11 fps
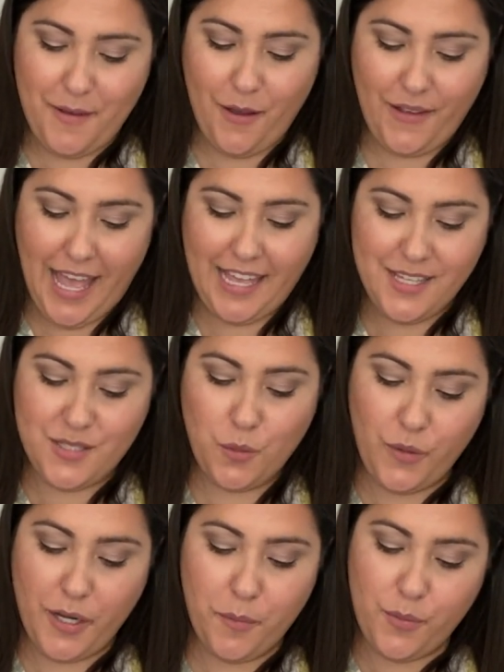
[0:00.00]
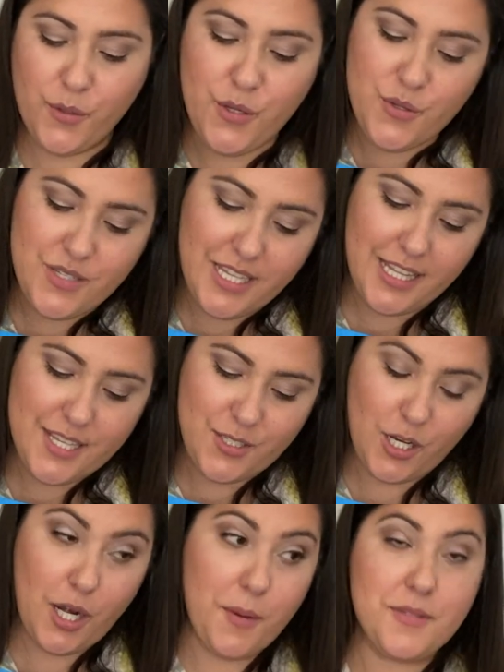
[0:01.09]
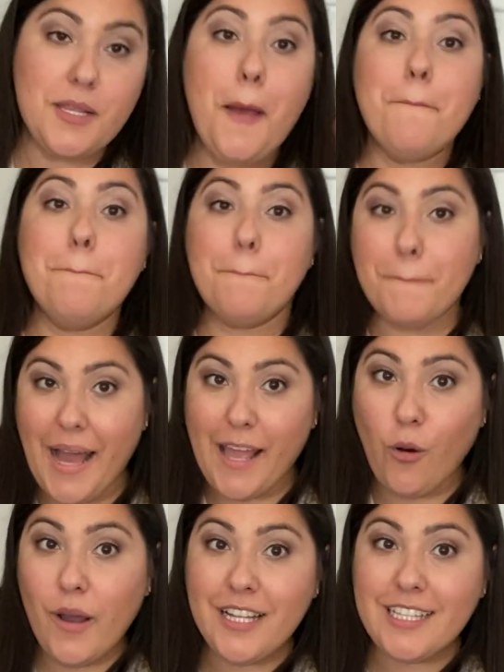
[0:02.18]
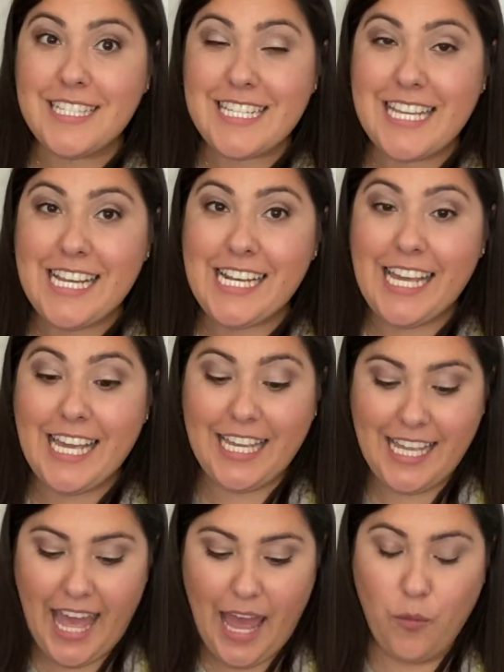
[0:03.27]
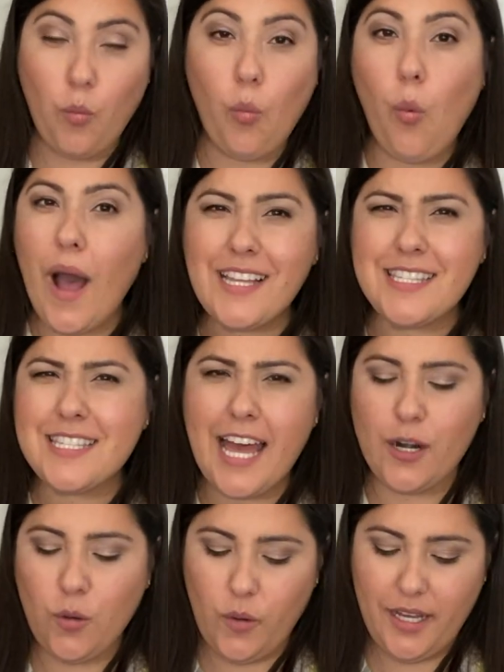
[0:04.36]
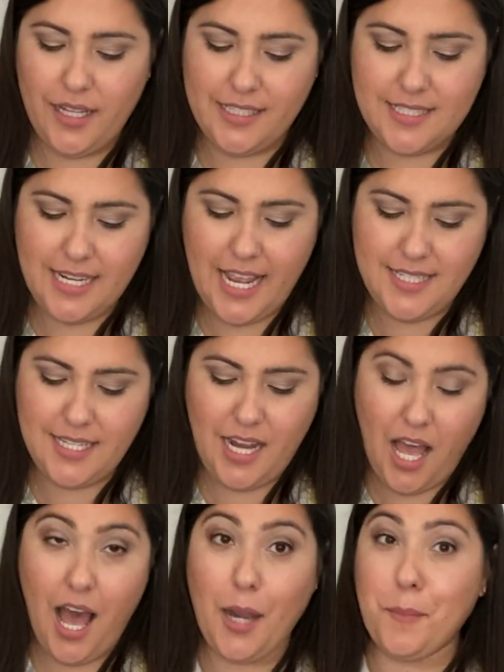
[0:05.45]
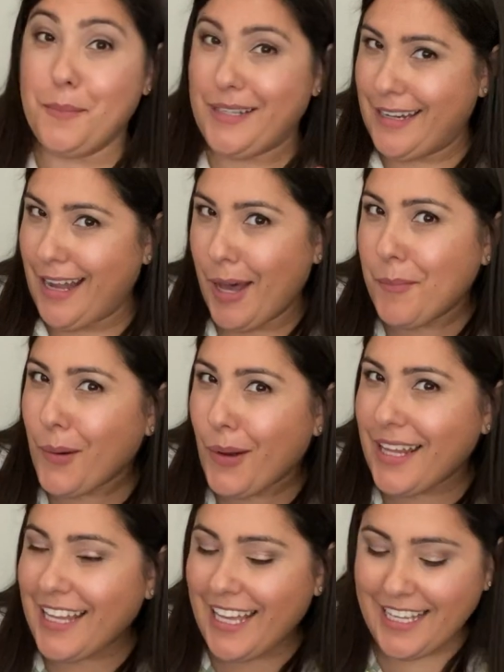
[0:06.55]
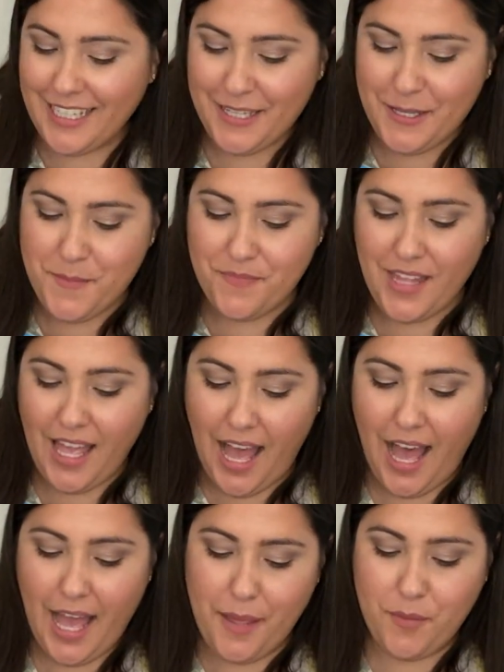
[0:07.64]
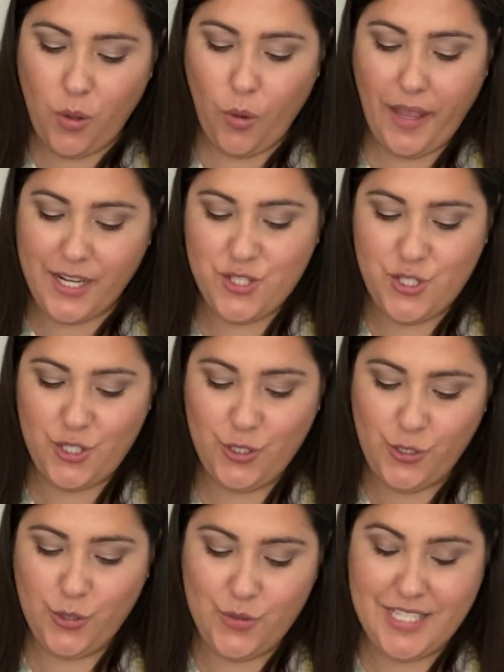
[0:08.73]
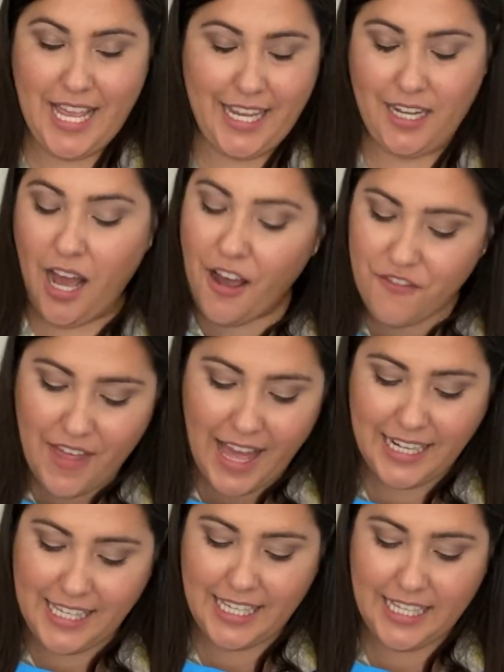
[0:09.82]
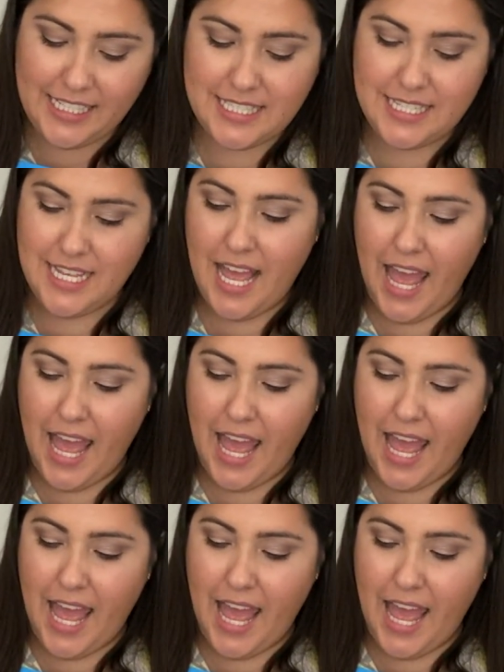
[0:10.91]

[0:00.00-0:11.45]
Okay, so we're bruising these herbs. My oil is heating, and once that oil is nice and hot, but not boiling, I am going to take it off that heat